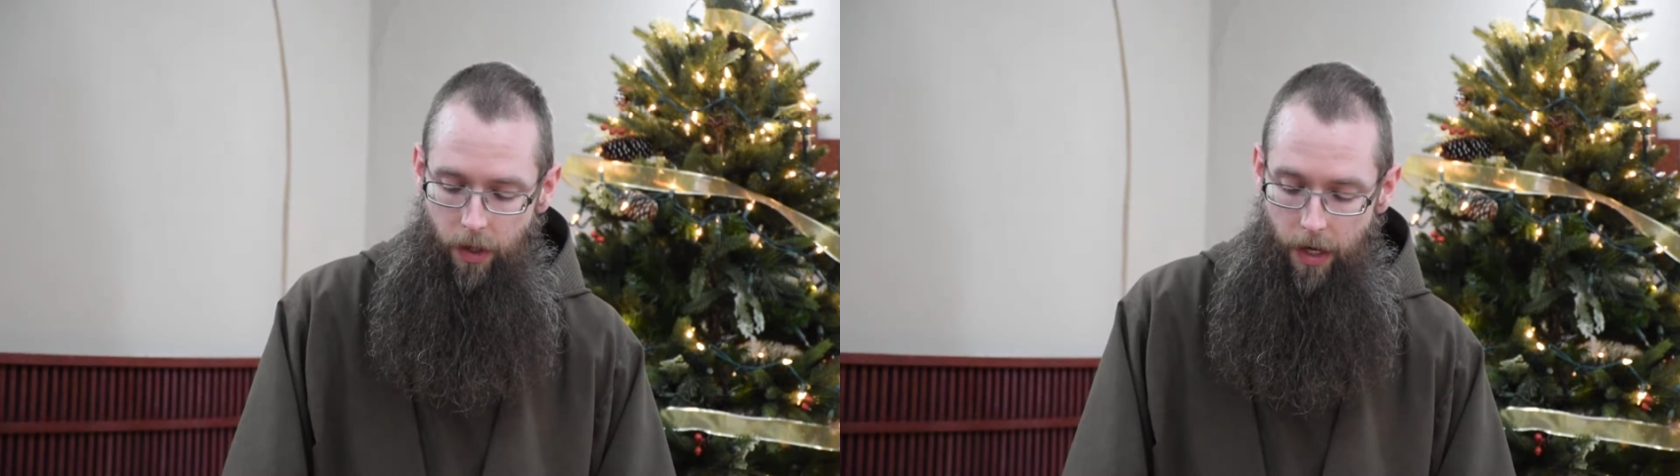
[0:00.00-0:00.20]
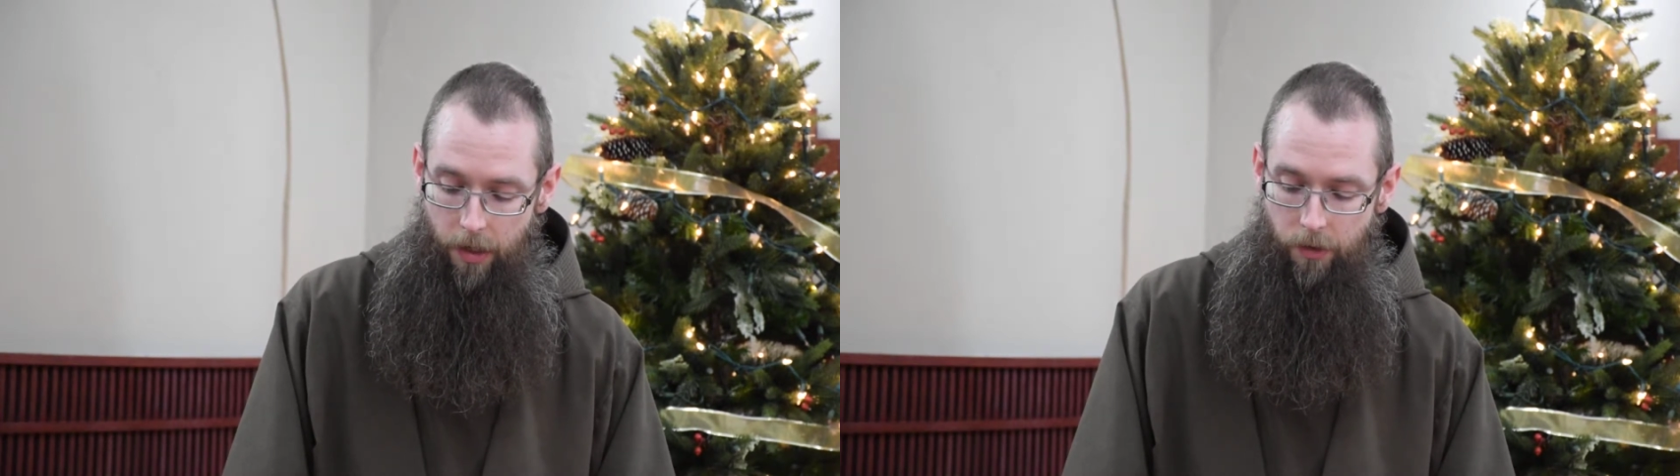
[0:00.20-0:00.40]

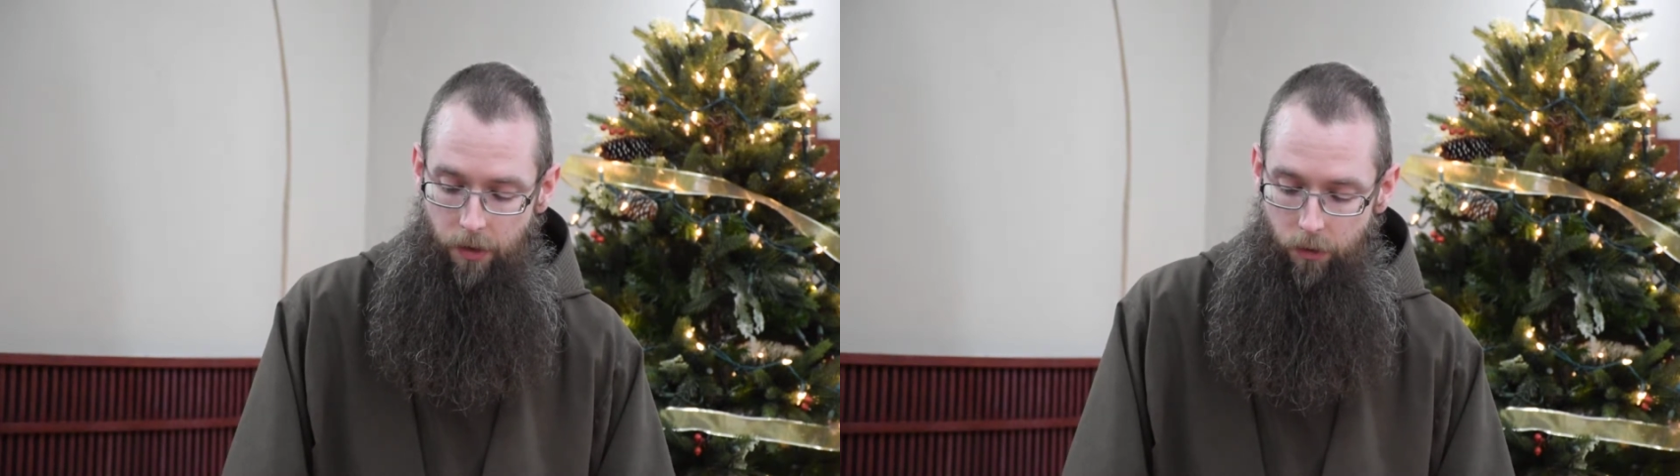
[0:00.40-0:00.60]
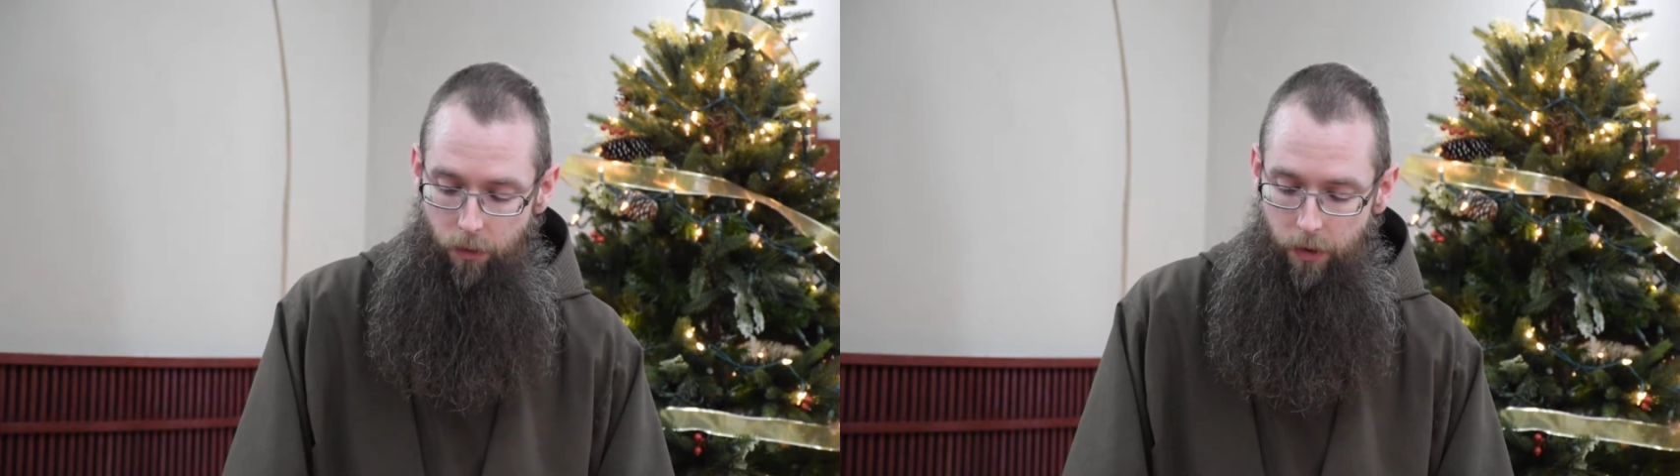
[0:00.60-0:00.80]
and
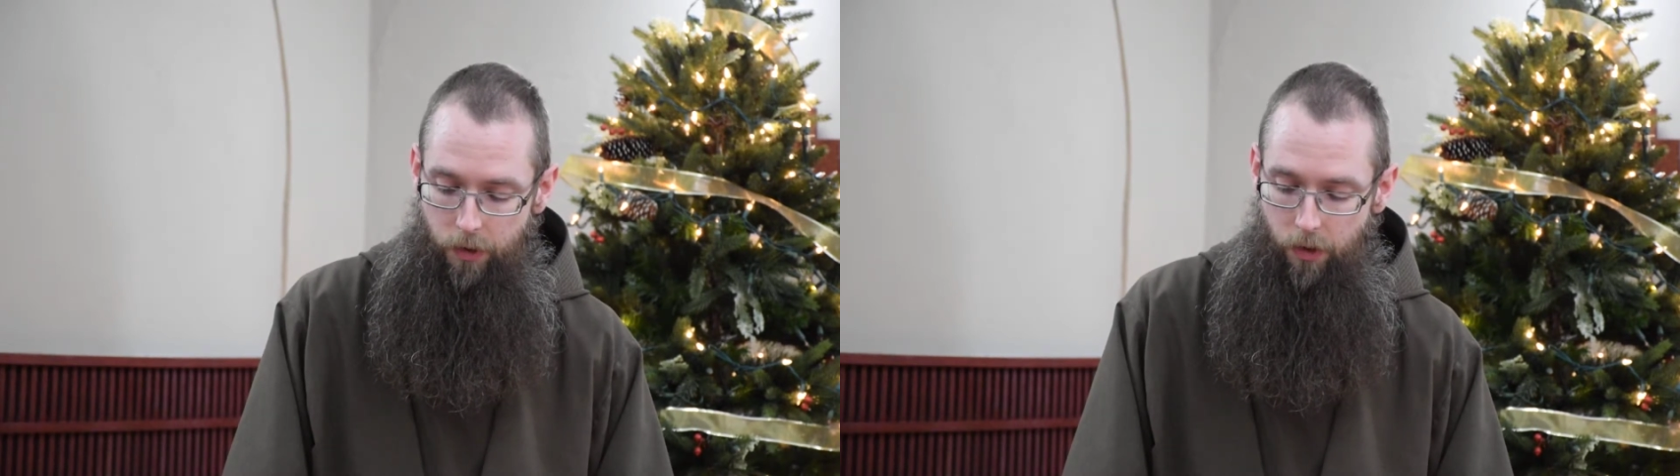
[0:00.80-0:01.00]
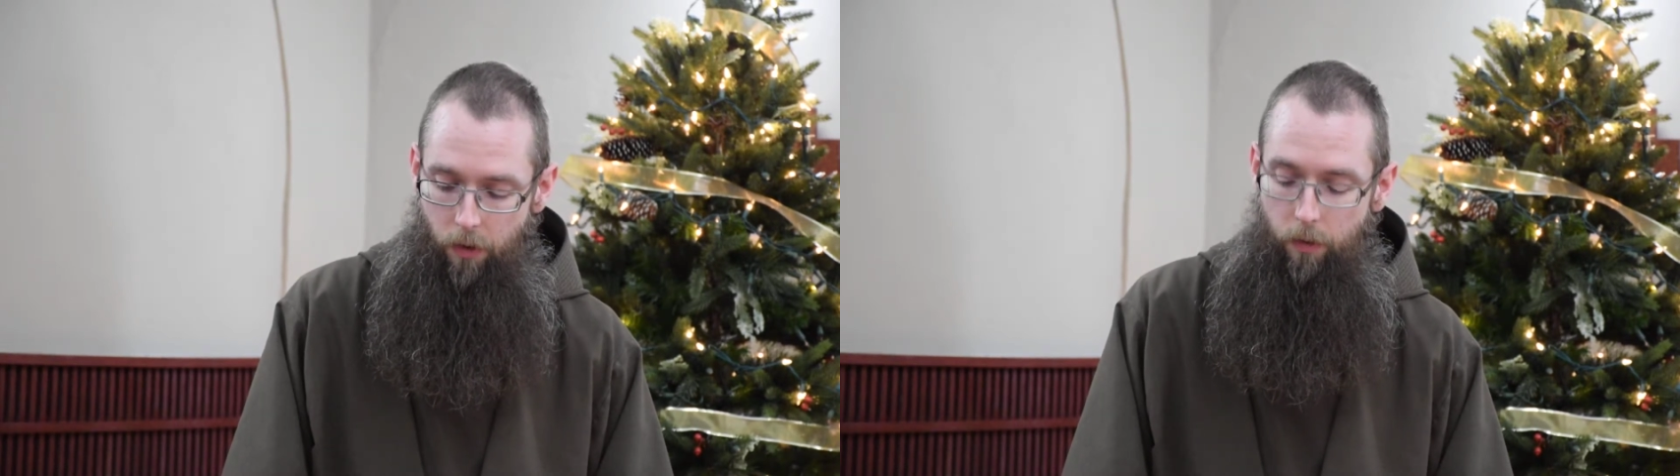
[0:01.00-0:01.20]
in doing
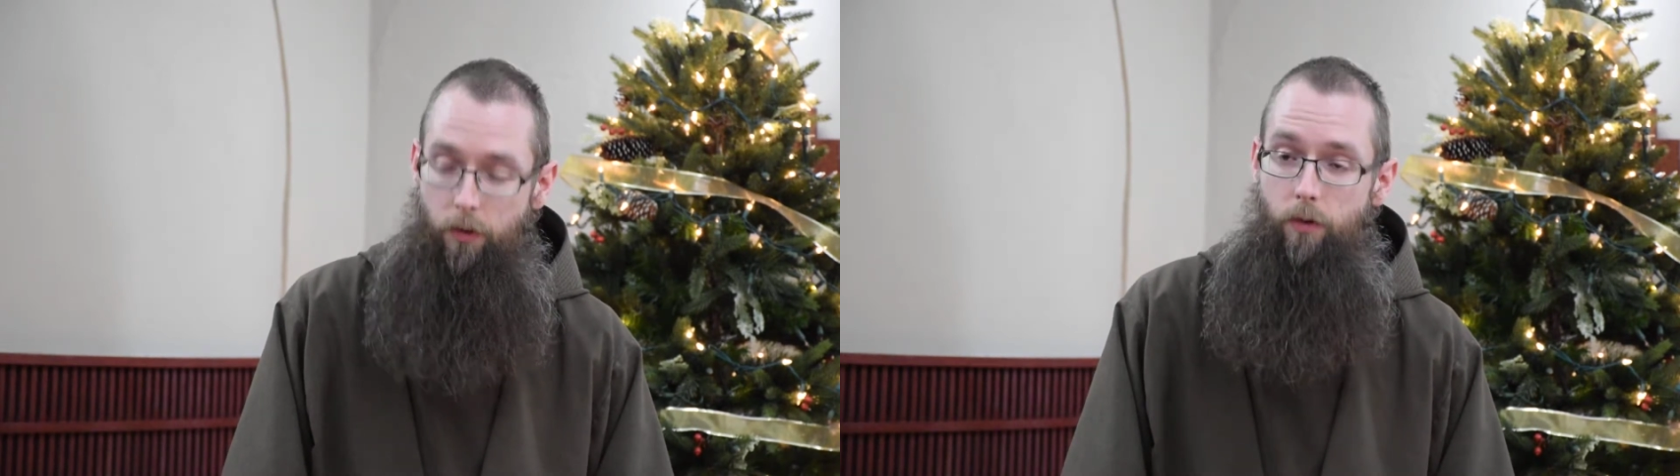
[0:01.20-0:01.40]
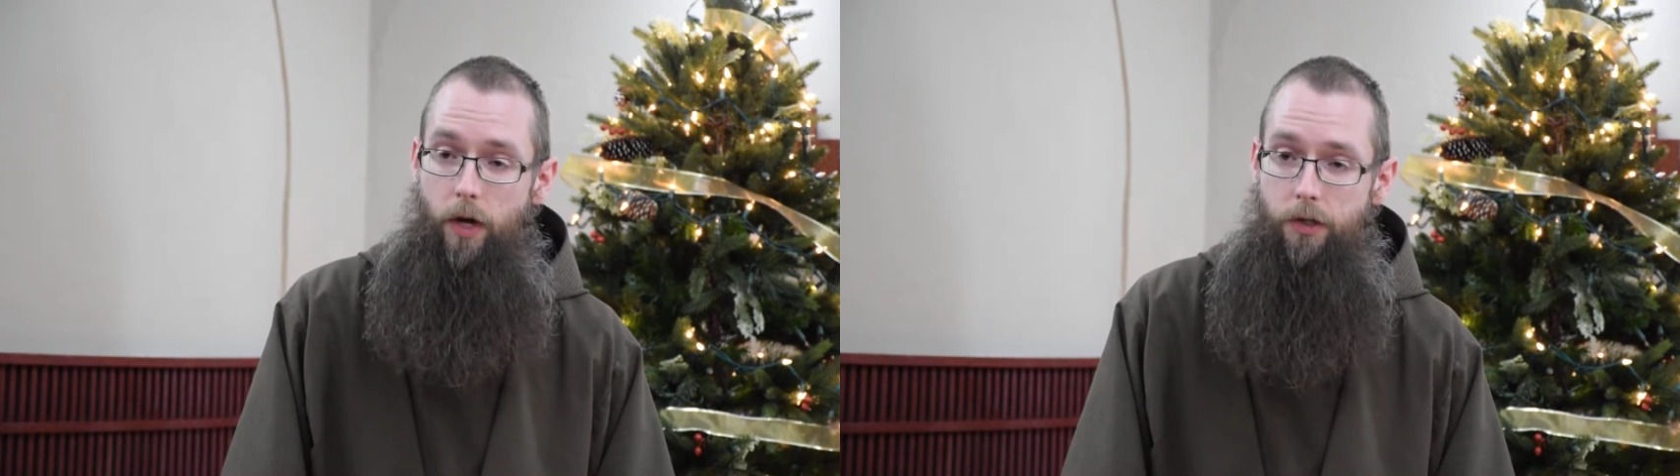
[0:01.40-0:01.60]
so,
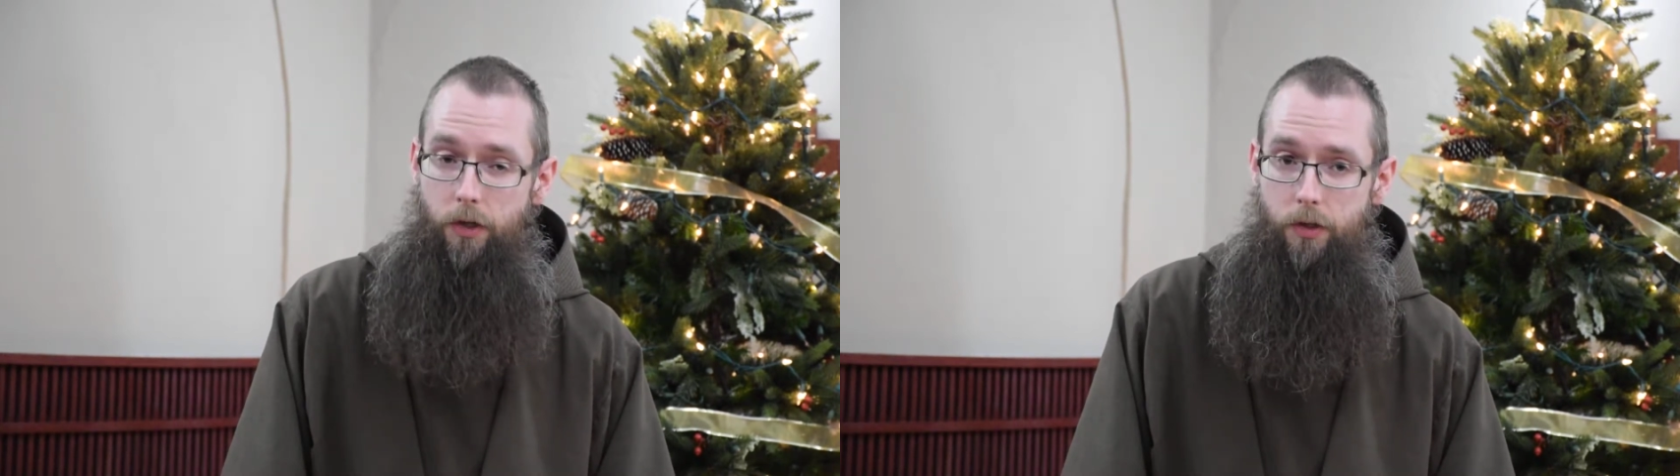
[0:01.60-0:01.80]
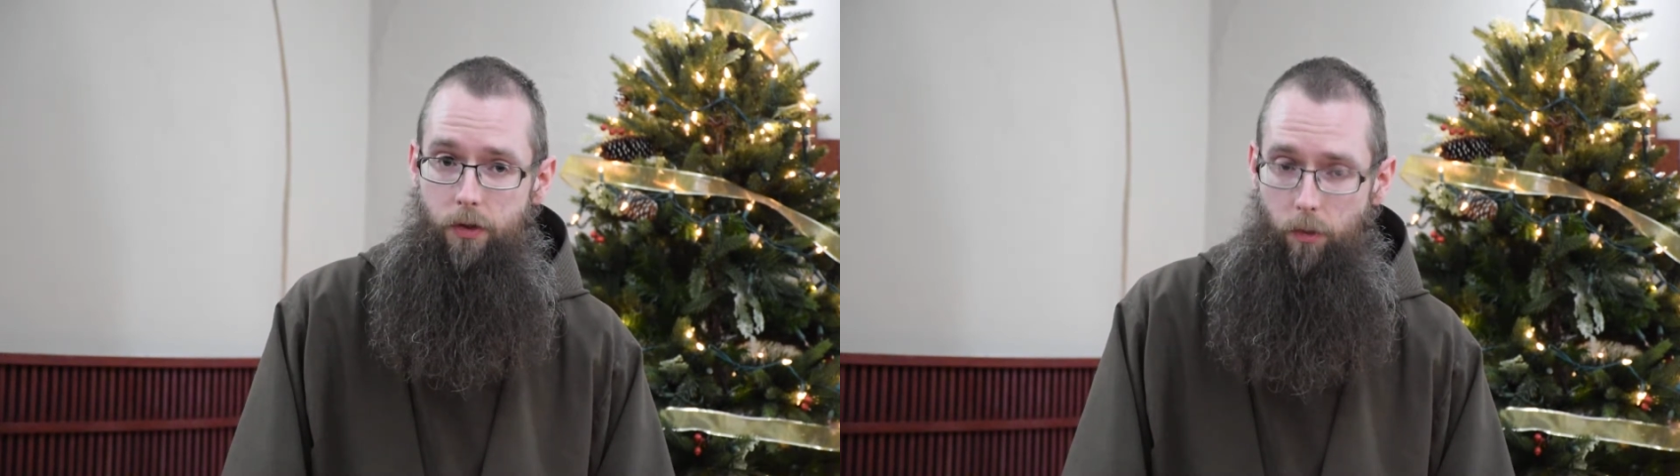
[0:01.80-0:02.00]
he unites
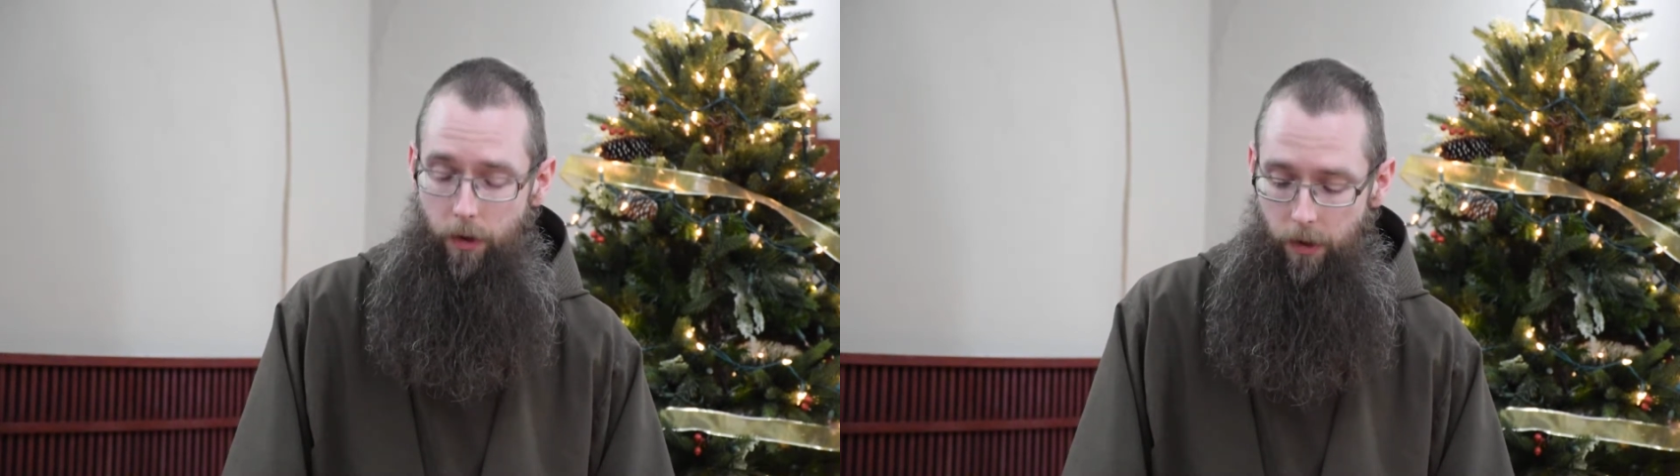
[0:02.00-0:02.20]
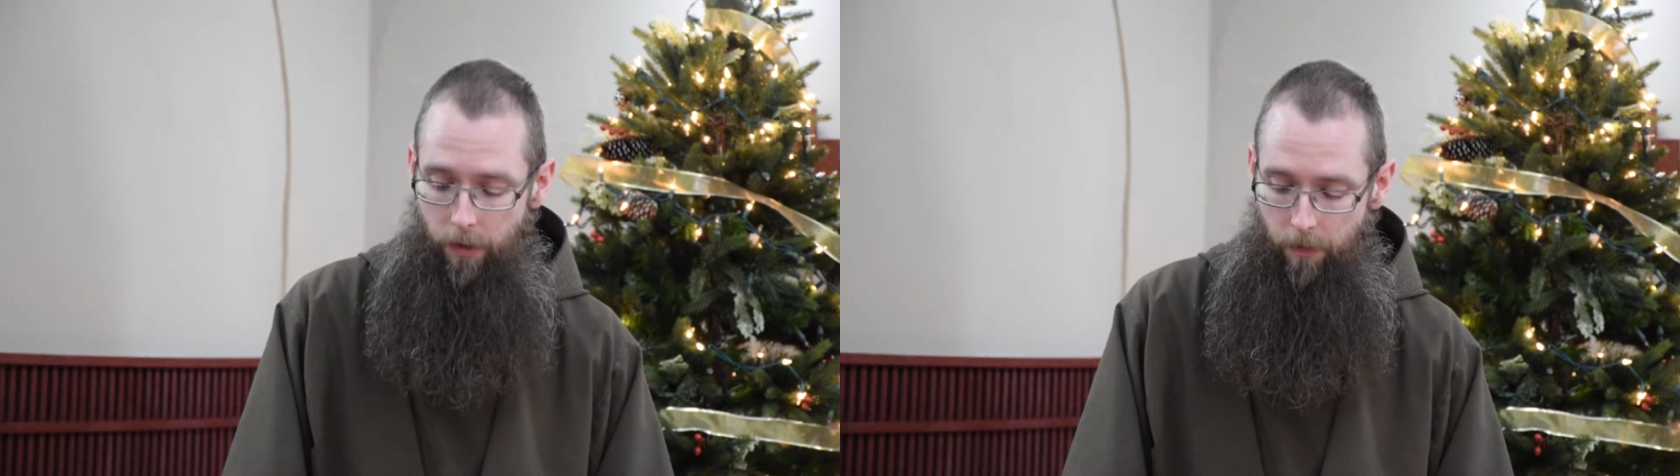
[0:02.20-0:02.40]
us to
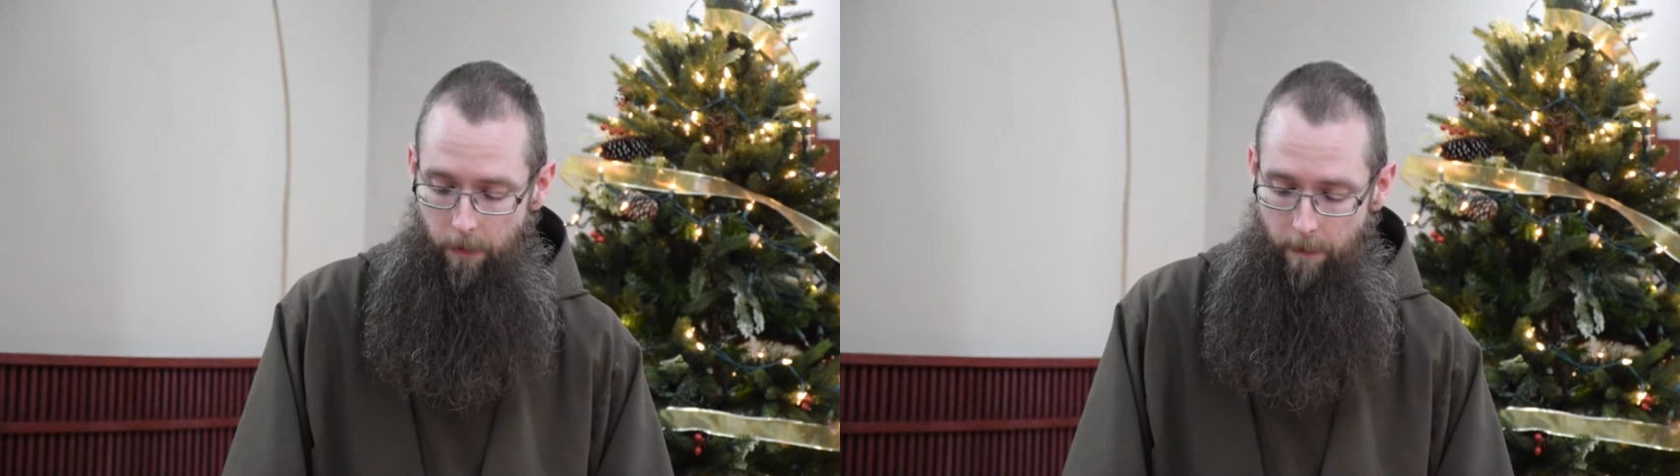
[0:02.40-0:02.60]
one another.